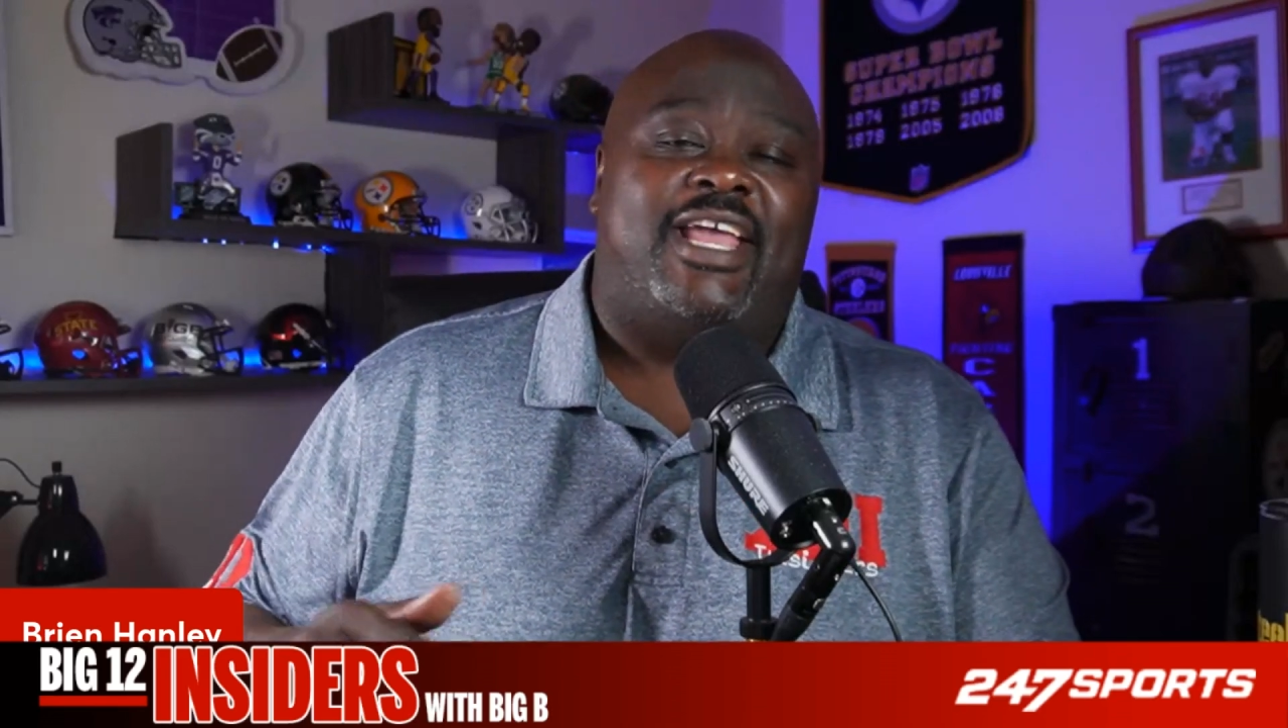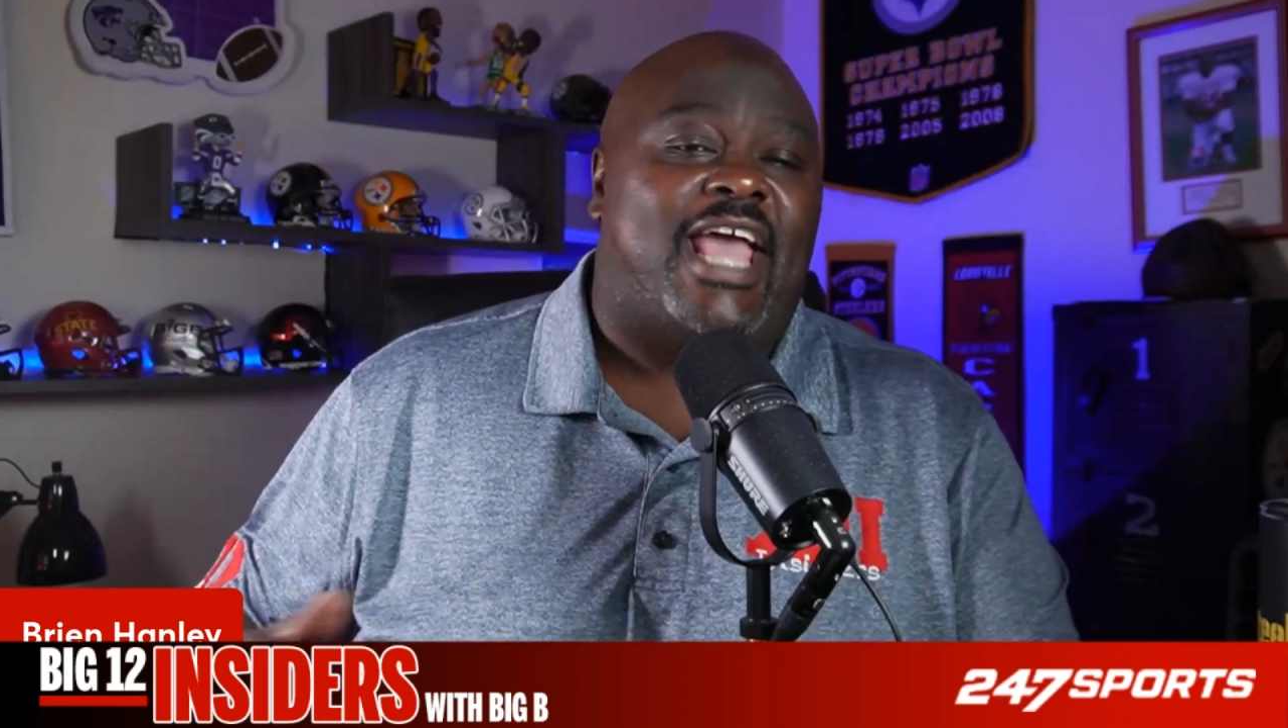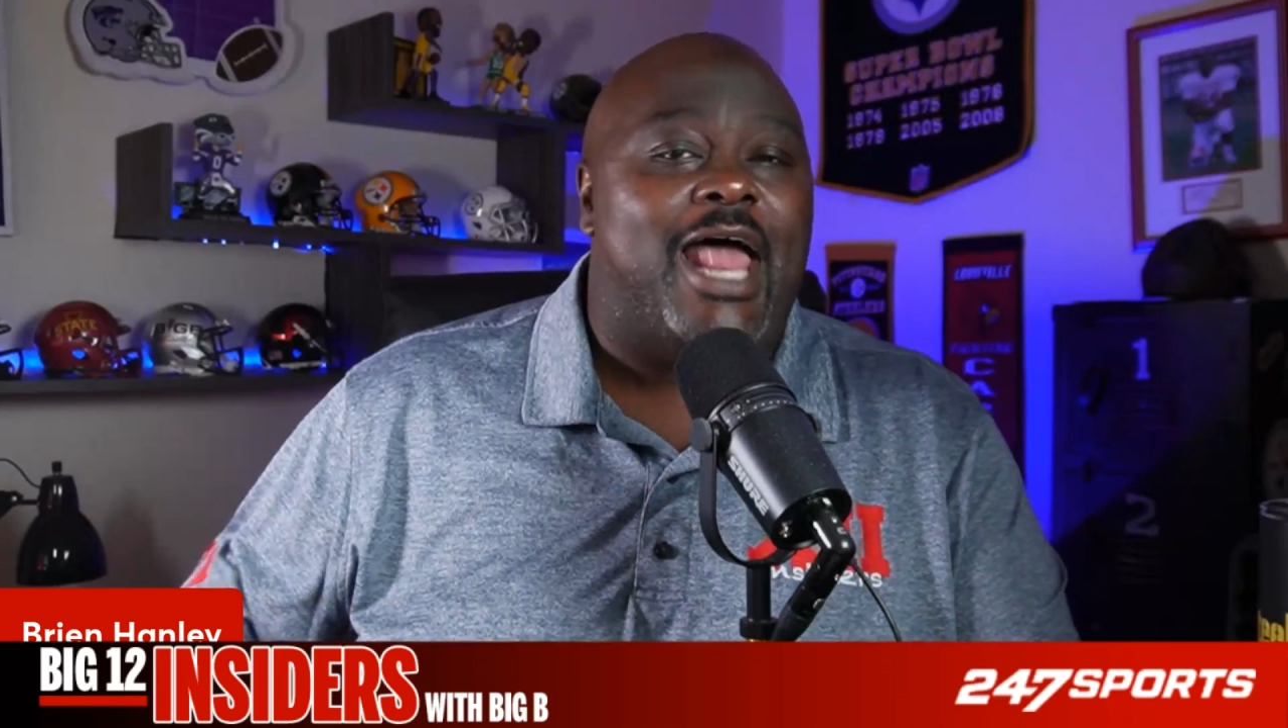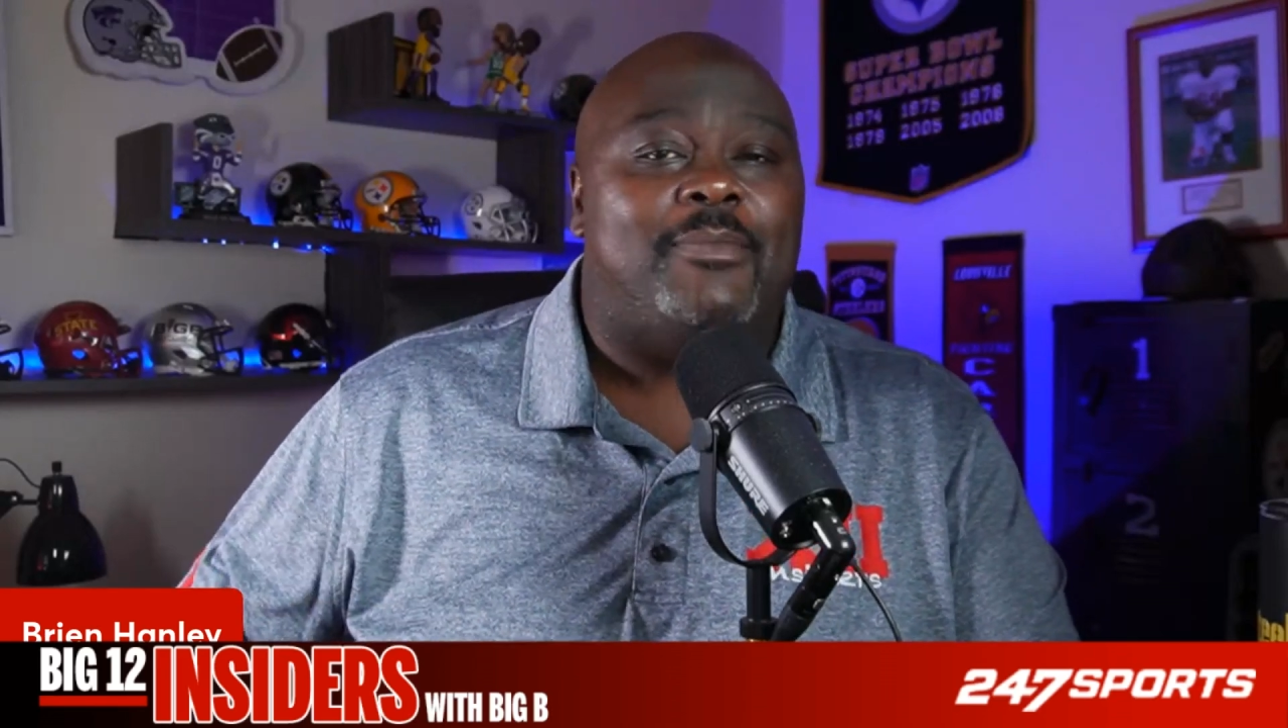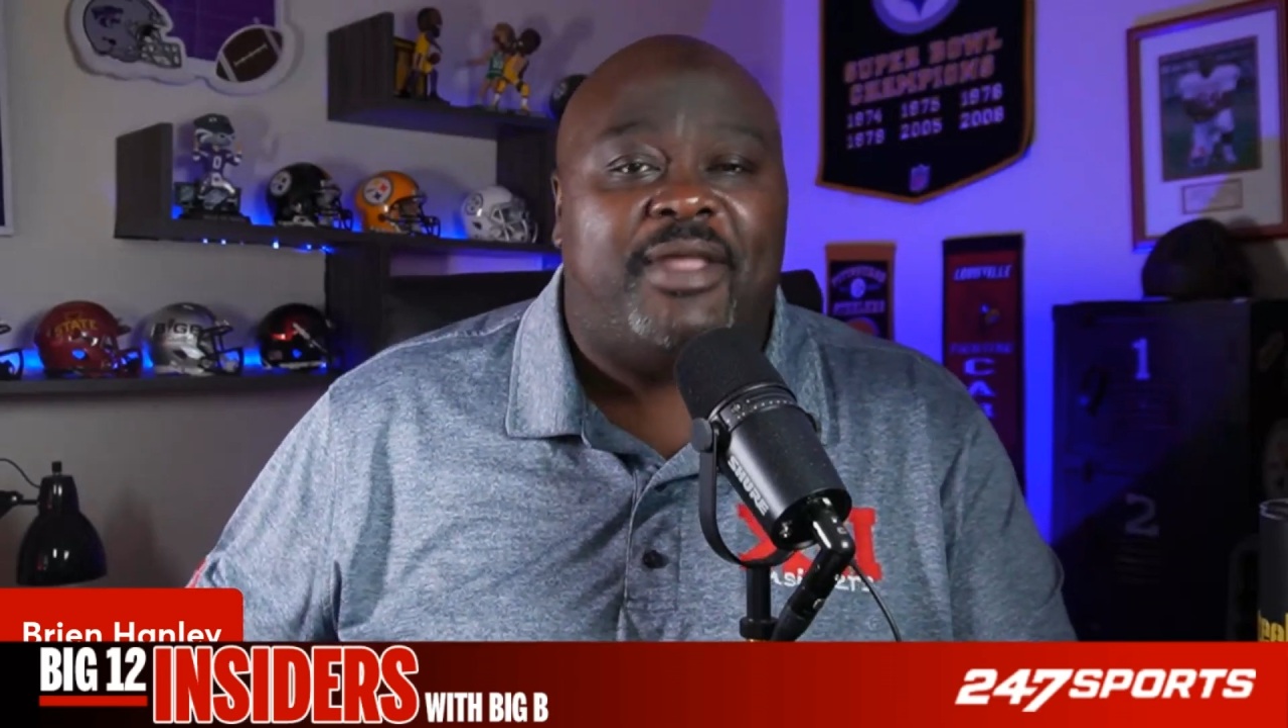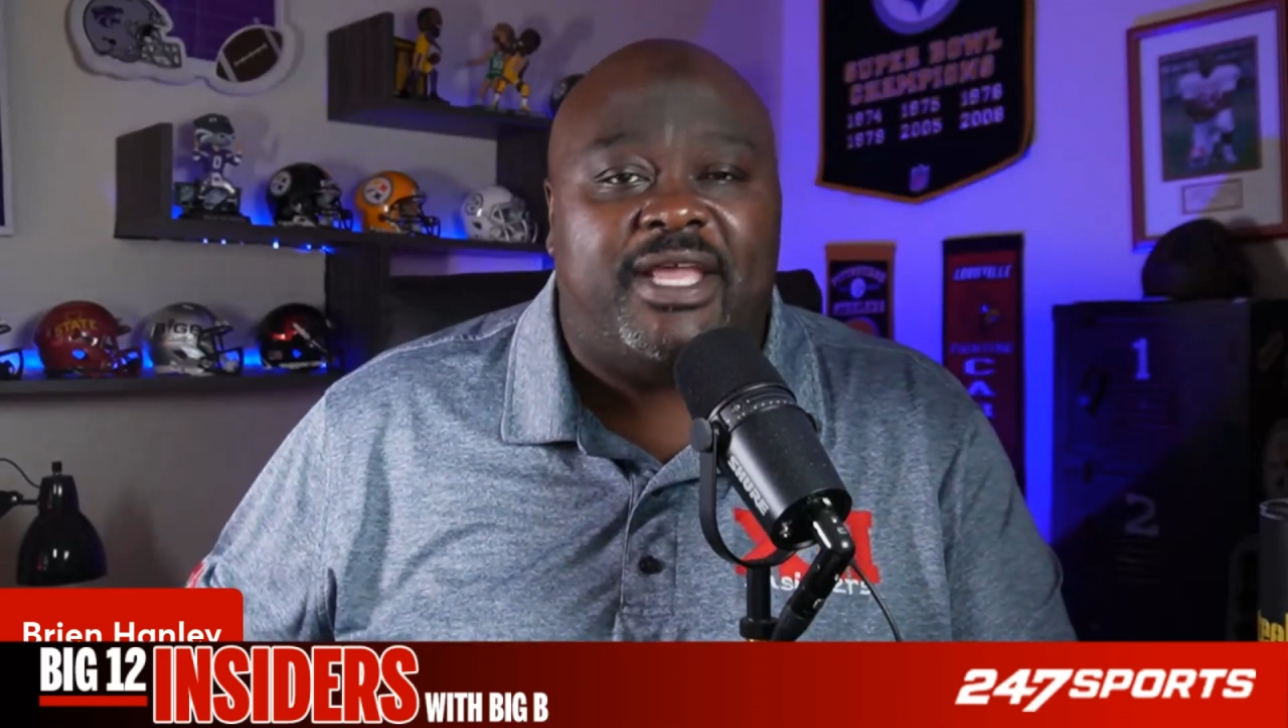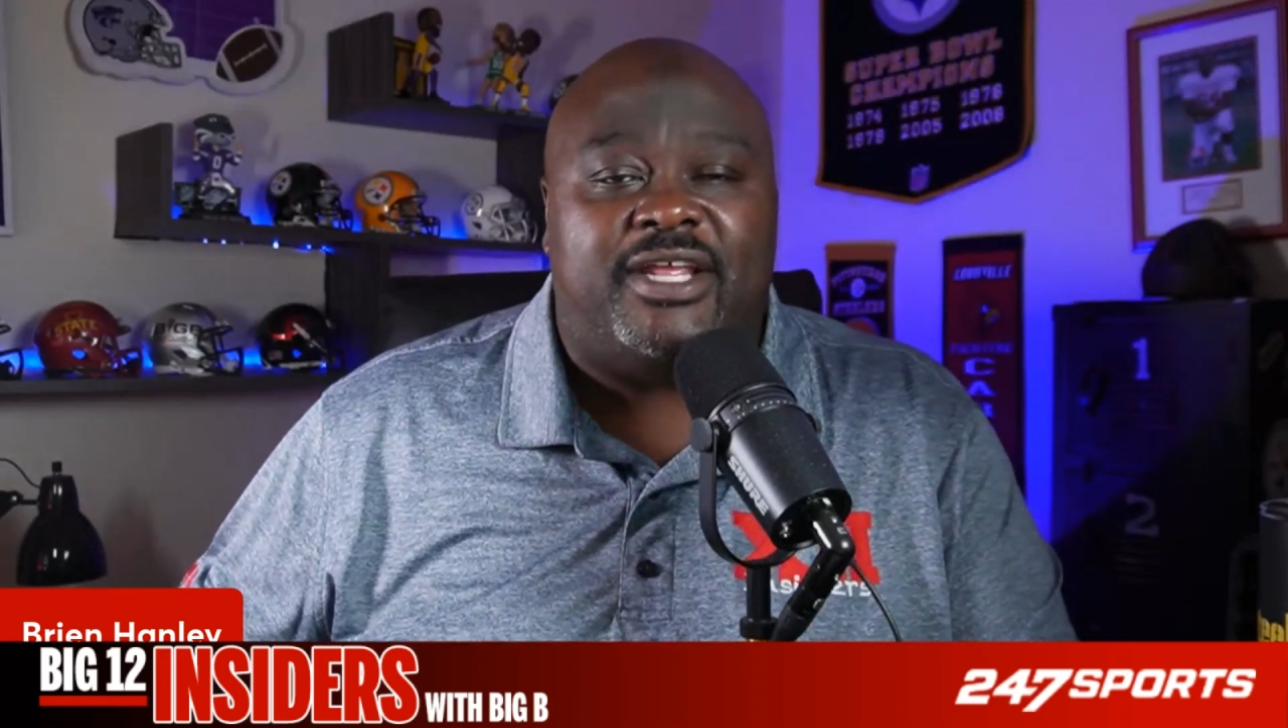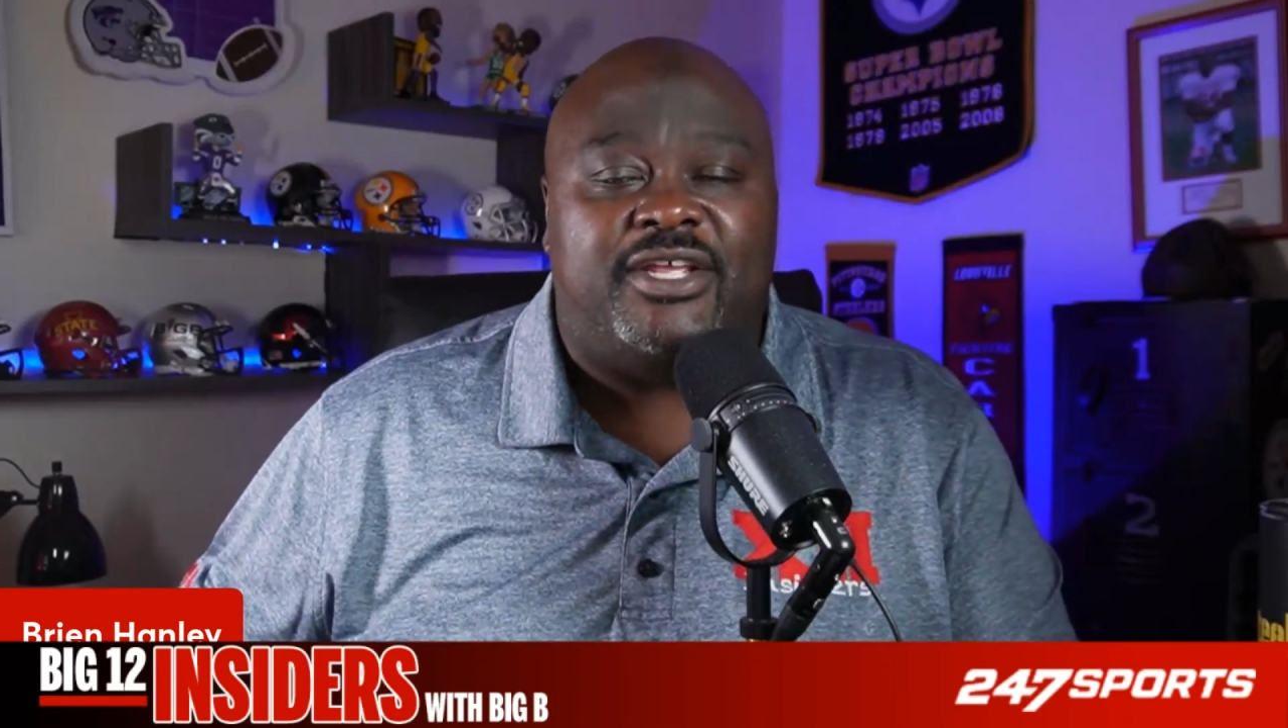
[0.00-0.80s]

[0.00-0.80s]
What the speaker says: got beat at